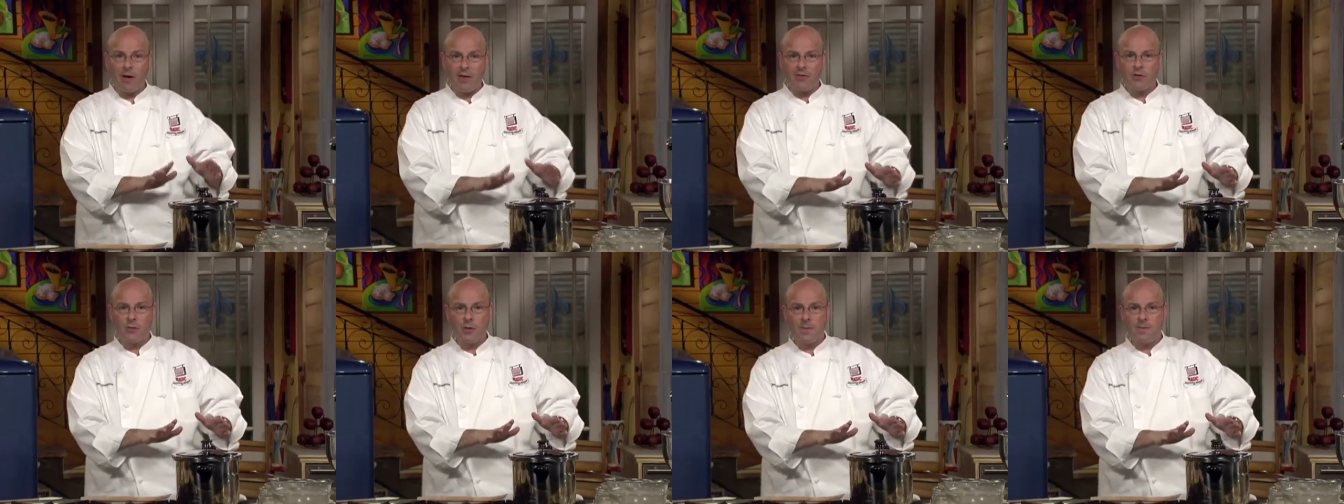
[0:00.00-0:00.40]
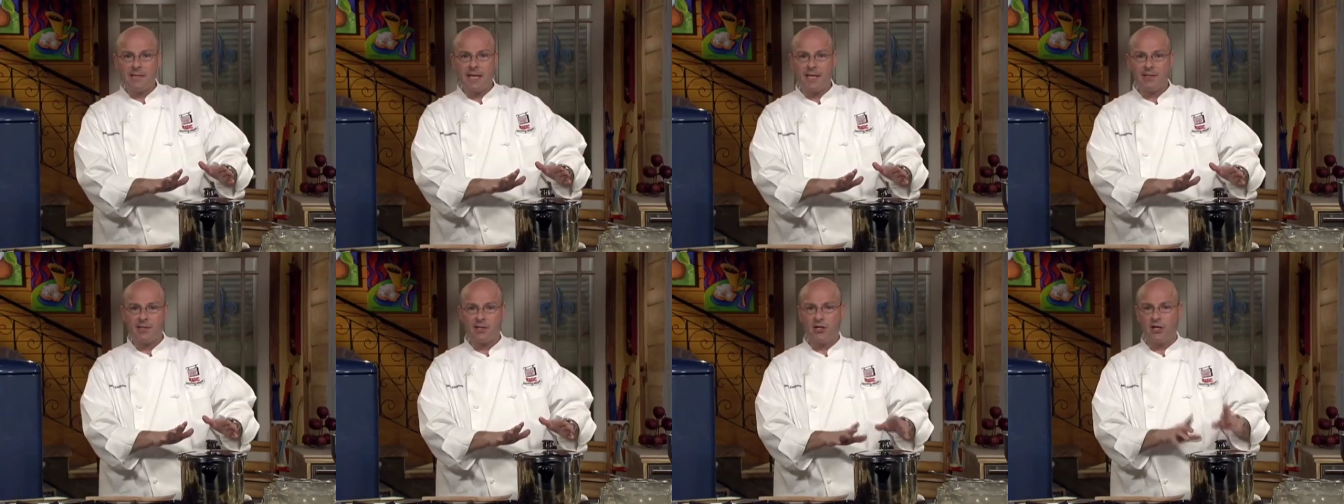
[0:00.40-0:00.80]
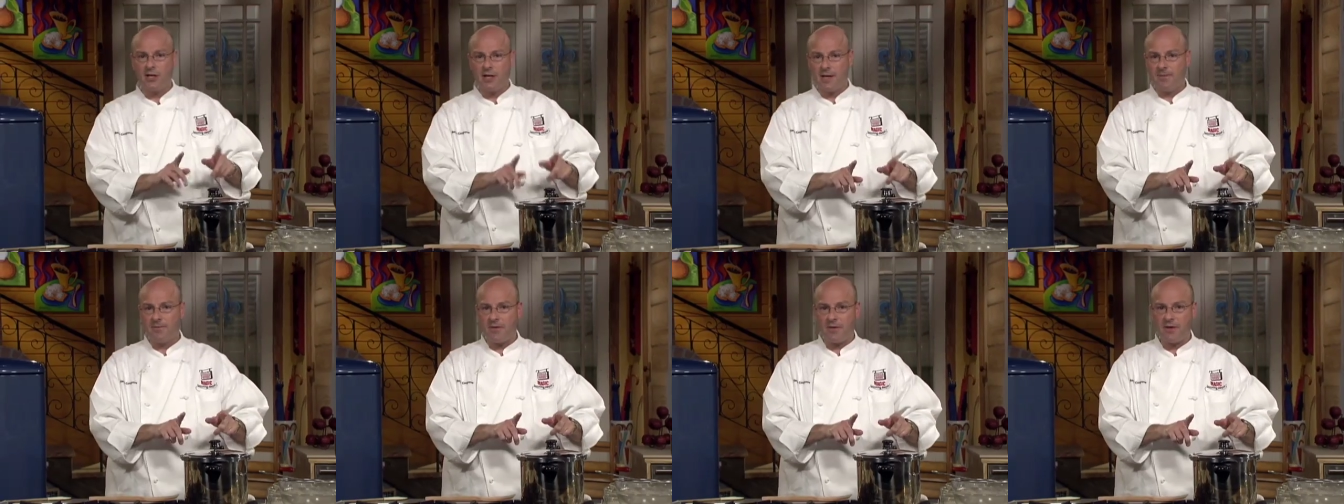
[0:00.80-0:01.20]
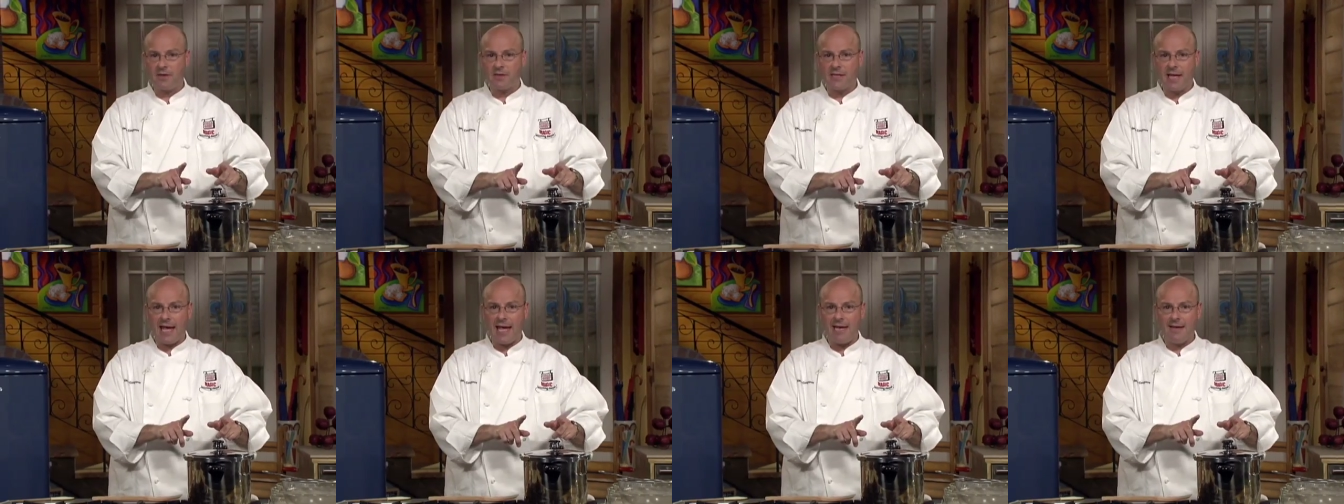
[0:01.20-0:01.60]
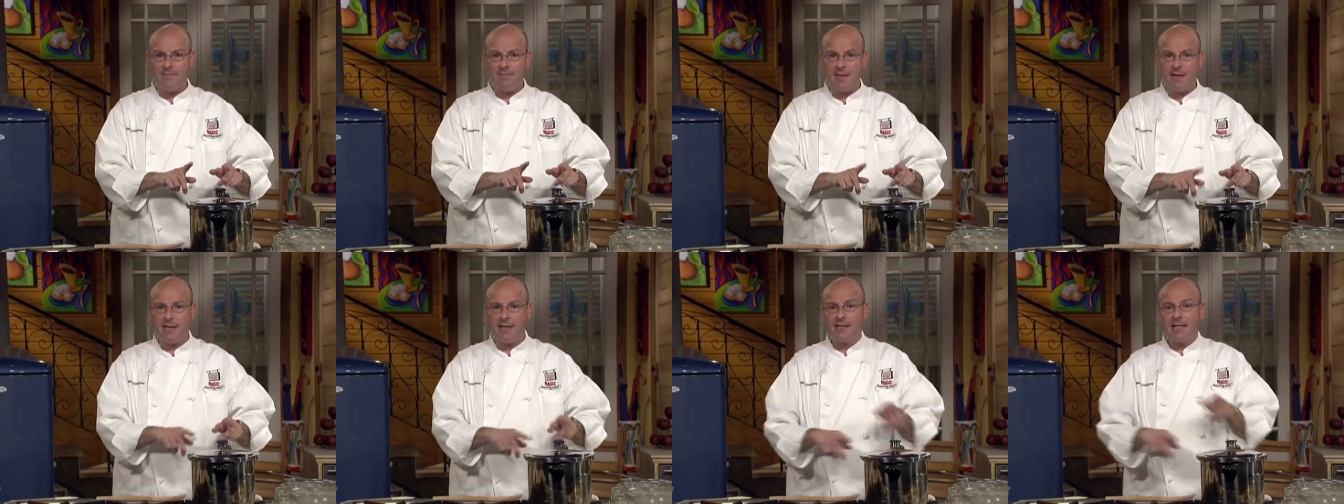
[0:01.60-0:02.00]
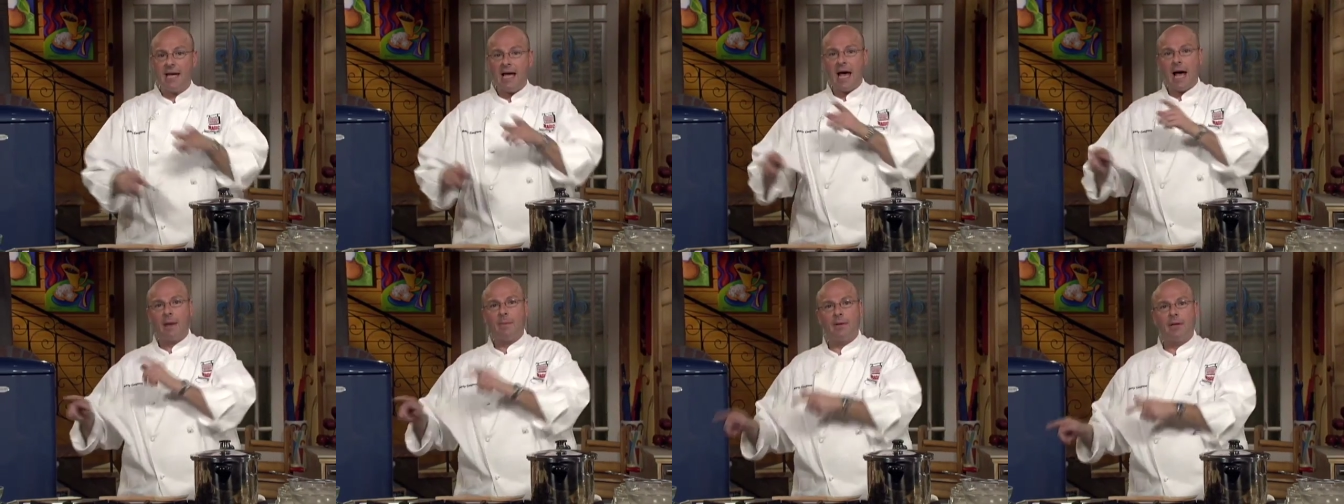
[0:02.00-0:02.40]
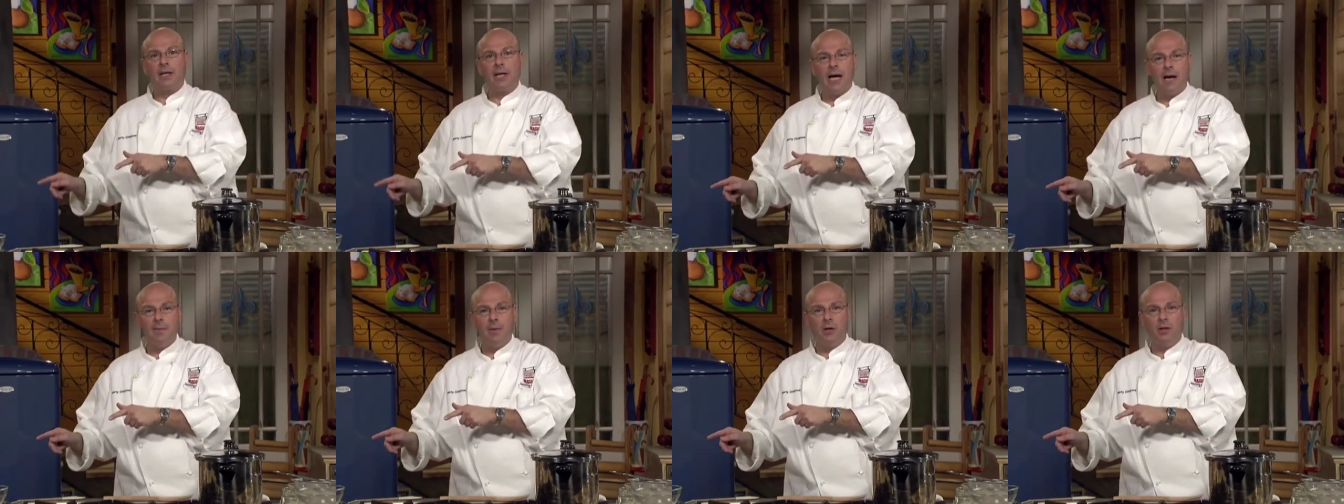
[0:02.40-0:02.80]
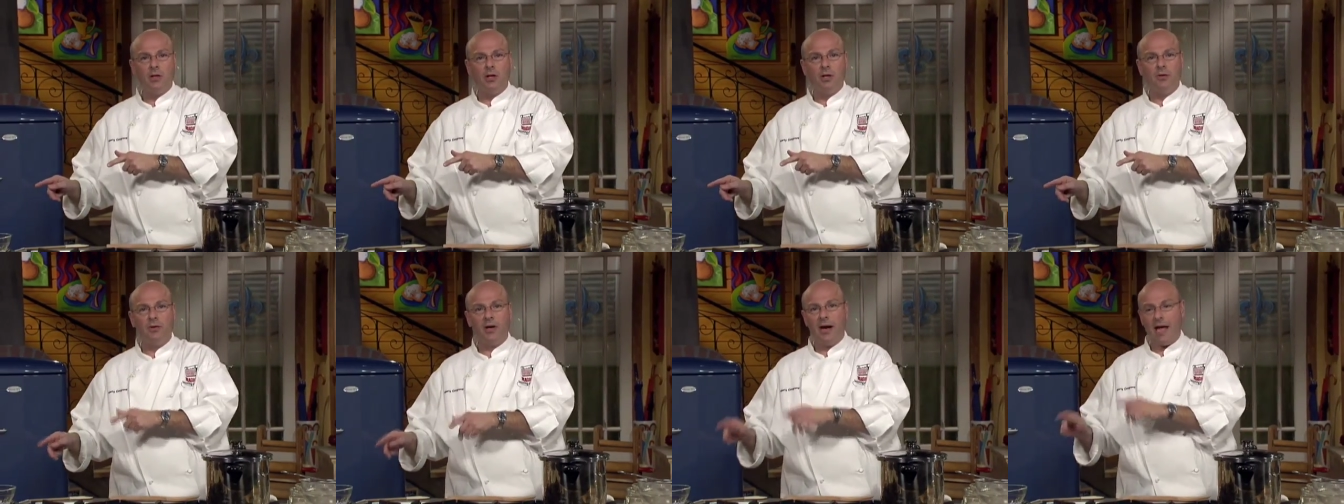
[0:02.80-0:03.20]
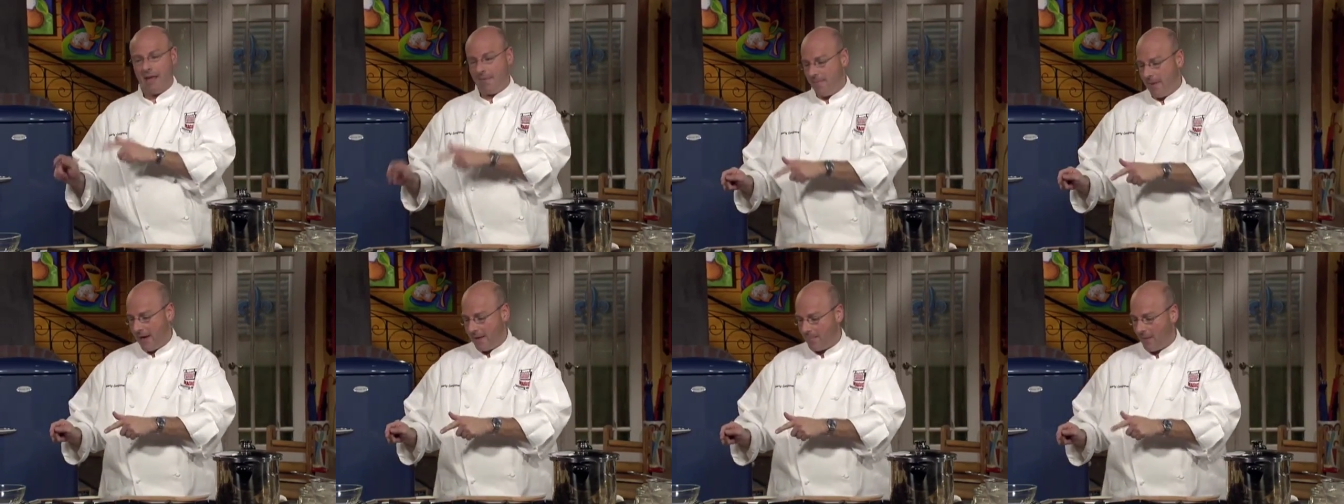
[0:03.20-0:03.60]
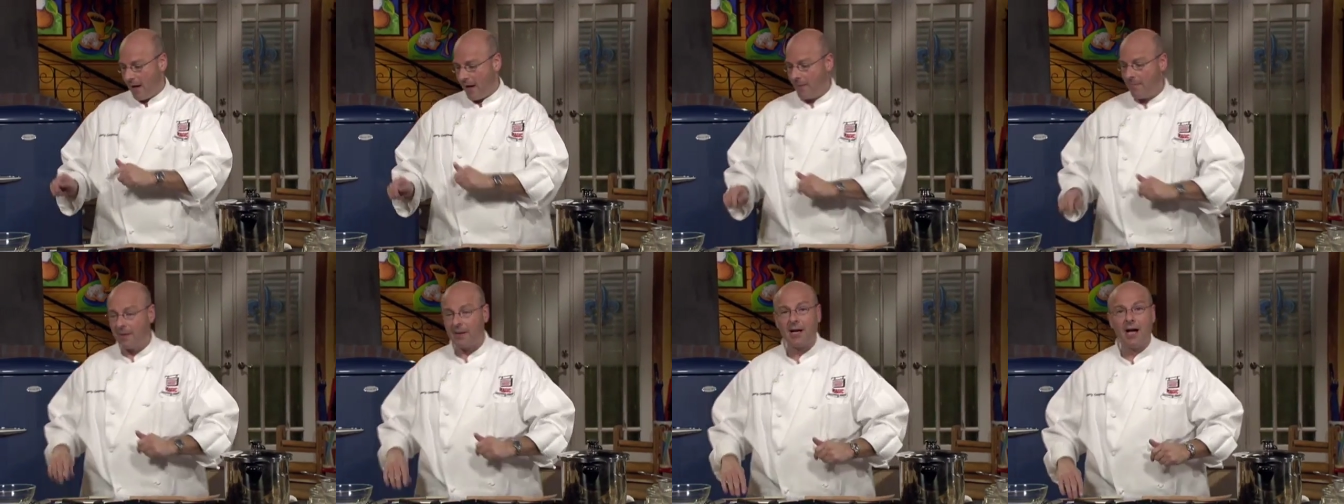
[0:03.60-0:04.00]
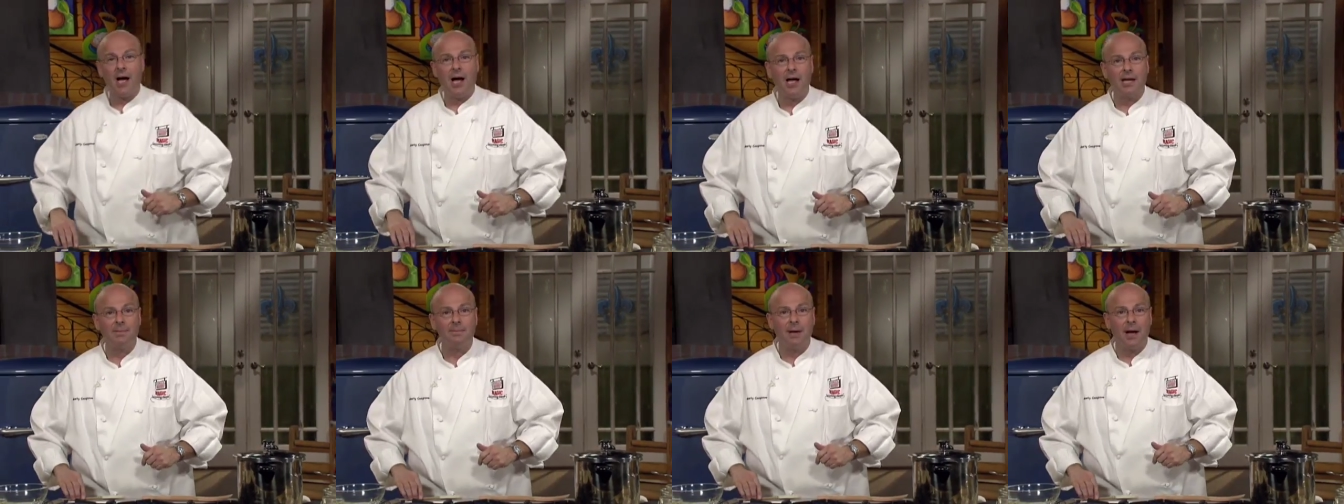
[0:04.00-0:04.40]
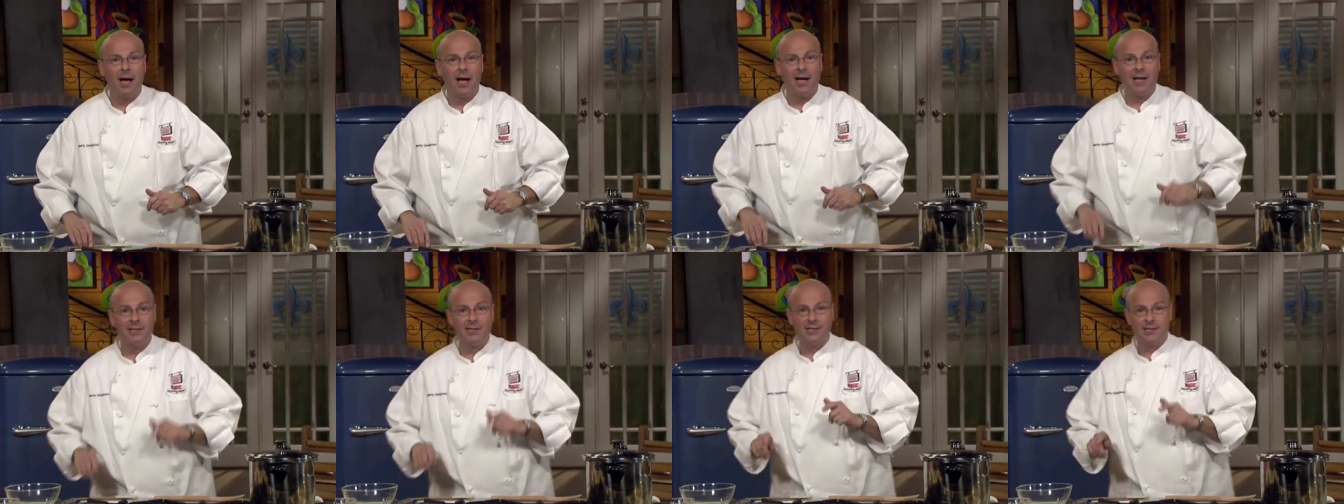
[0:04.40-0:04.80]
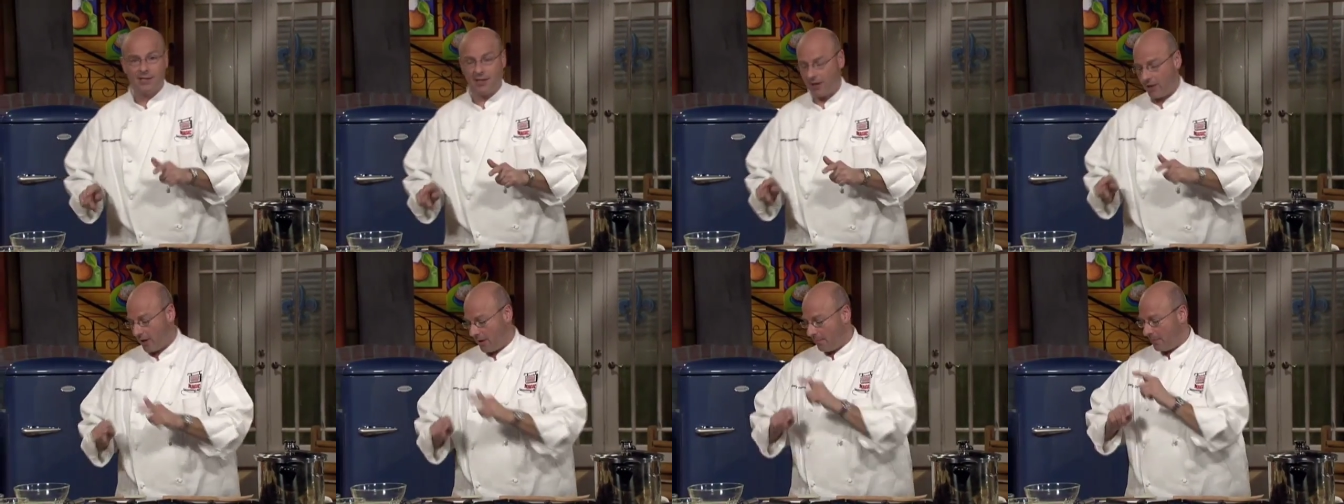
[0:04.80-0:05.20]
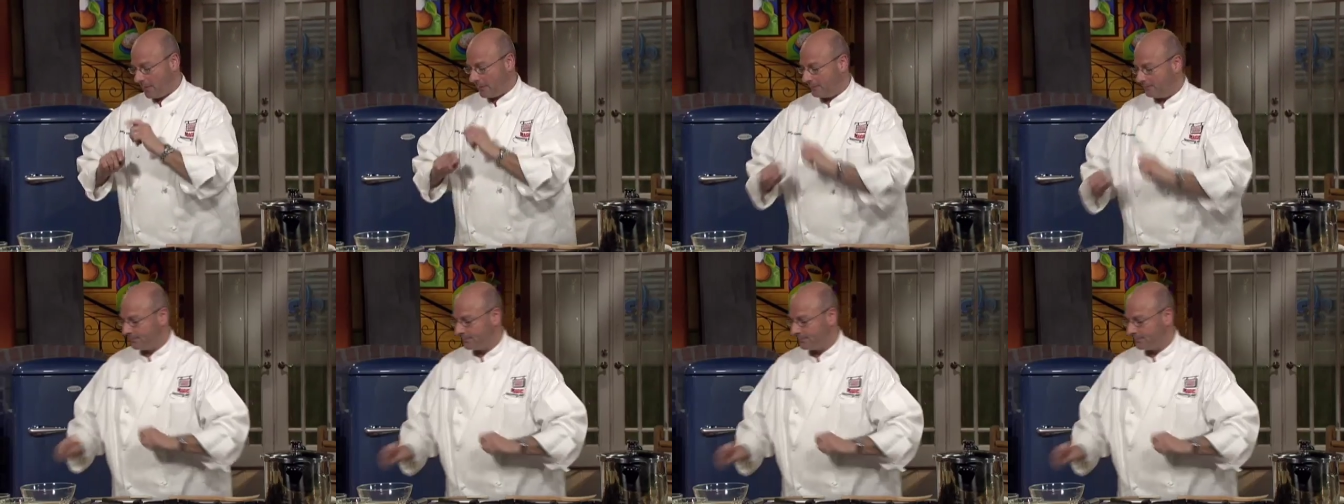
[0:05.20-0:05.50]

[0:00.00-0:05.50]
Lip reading: While the sweet potatoes are cooking for those 8 minutes, I'm going to come on over and make my pecan pie syrup.